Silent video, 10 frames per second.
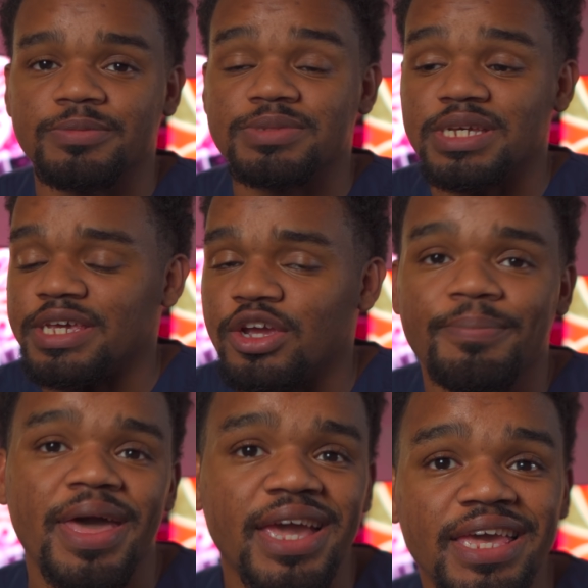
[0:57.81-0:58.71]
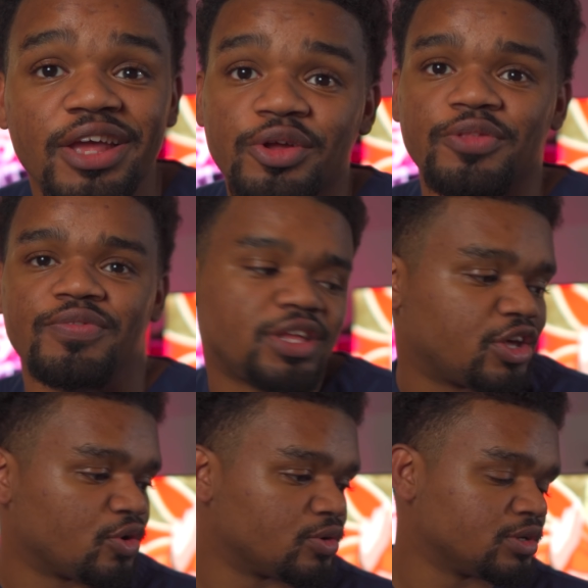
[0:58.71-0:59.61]
Tech here, back again, another
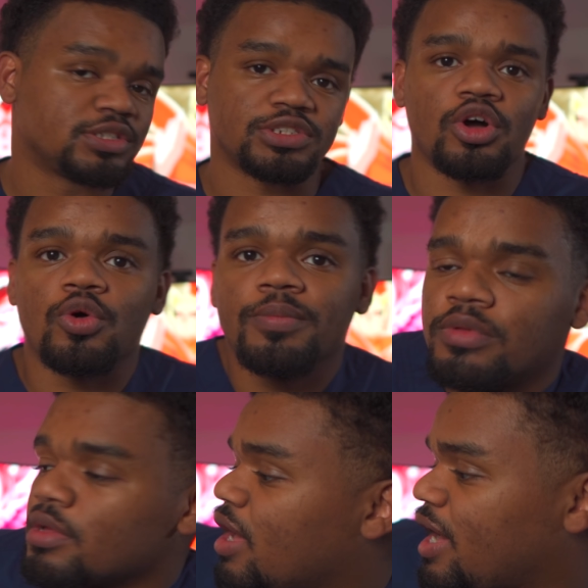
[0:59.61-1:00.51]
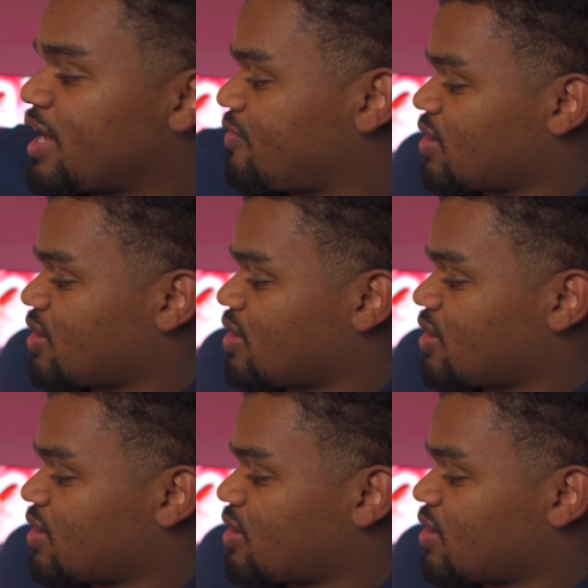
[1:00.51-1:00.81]
video. So I have